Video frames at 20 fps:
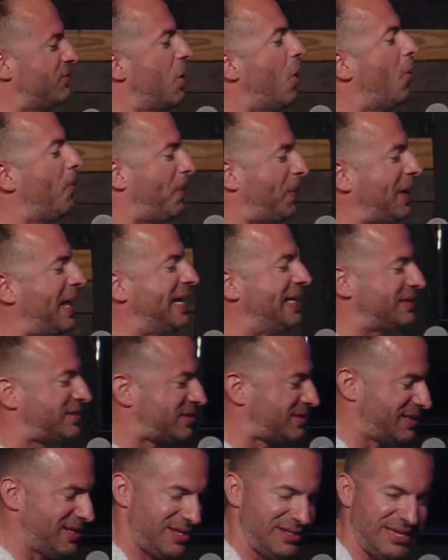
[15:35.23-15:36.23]
no place
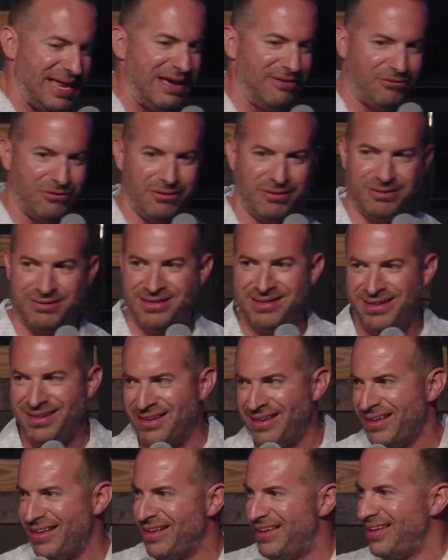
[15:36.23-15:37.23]
to the devil.
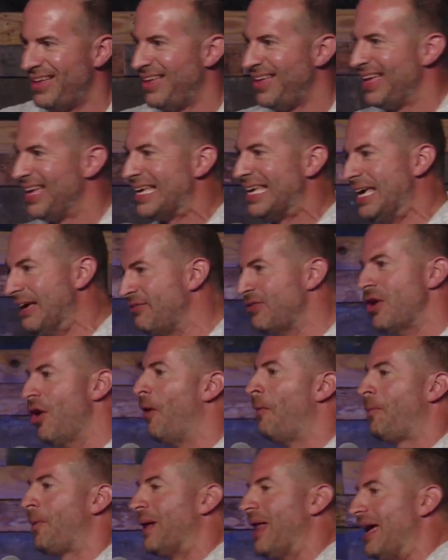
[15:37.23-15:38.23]
Give no
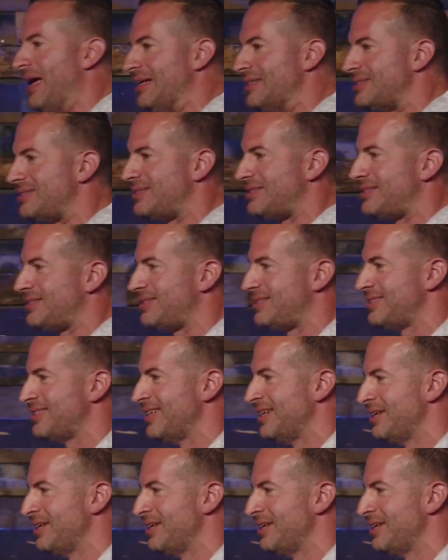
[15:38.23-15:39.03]
place.